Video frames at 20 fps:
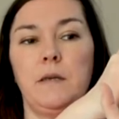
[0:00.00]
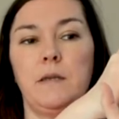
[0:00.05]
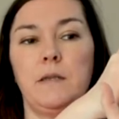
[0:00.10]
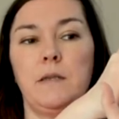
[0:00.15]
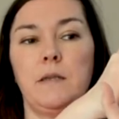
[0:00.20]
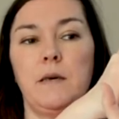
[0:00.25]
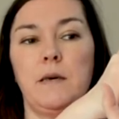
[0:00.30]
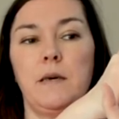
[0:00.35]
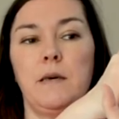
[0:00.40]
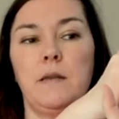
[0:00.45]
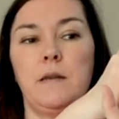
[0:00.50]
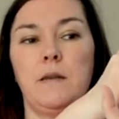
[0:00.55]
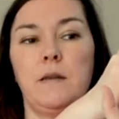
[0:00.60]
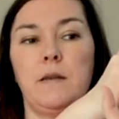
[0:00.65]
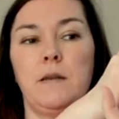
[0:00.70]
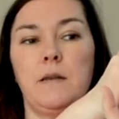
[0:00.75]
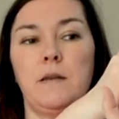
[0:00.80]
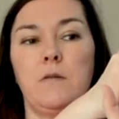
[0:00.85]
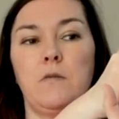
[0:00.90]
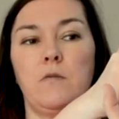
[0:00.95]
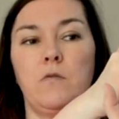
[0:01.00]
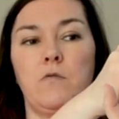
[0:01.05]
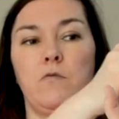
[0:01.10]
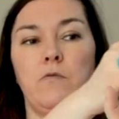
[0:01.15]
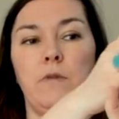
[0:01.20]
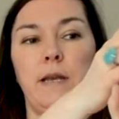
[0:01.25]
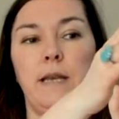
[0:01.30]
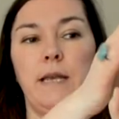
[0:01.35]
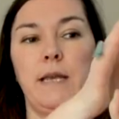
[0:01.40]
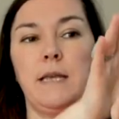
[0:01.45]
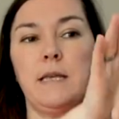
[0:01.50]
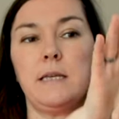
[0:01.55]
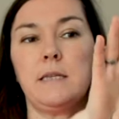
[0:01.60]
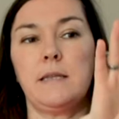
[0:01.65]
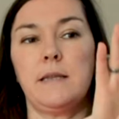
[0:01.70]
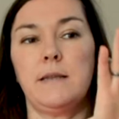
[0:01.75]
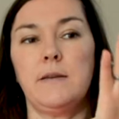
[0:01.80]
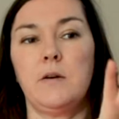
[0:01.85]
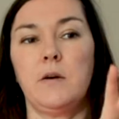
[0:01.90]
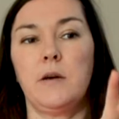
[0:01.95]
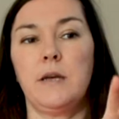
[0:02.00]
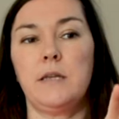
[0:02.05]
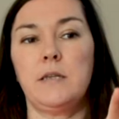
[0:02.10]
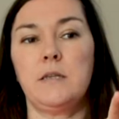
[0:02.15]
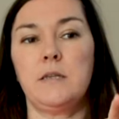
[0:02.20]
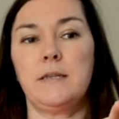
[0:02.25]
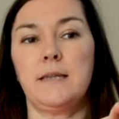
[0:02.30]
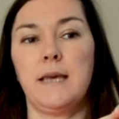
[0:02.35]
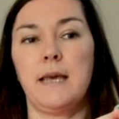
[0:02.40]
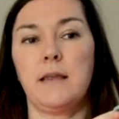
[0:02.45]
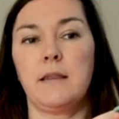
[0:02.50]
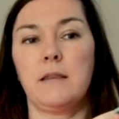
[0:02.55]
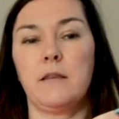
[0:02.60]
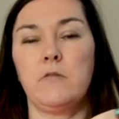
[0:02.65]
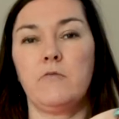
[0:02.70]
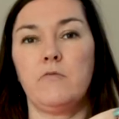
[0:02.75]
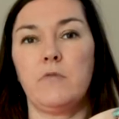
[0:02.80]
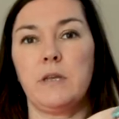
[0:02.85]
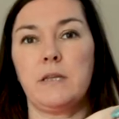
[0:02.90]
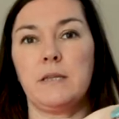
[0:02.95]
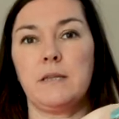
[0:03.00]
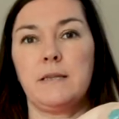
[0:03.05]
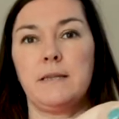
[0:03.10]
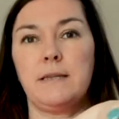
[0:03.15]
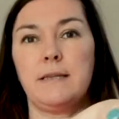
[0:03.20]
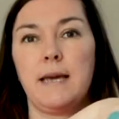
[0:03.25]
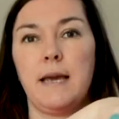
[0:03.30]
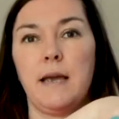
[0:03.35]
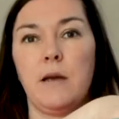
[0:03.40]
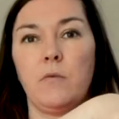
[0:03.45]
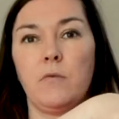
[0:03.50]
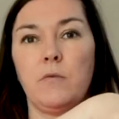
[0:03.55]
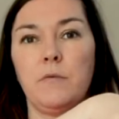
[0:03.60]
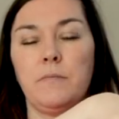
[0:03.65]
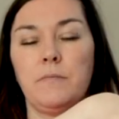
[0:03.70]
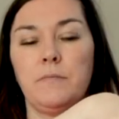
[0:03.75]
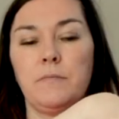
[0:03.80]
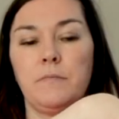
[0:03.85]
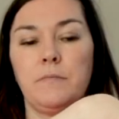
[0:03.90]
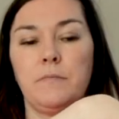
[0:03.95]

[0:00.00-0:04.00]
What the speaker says: Then release, then you're going to take the wrist down.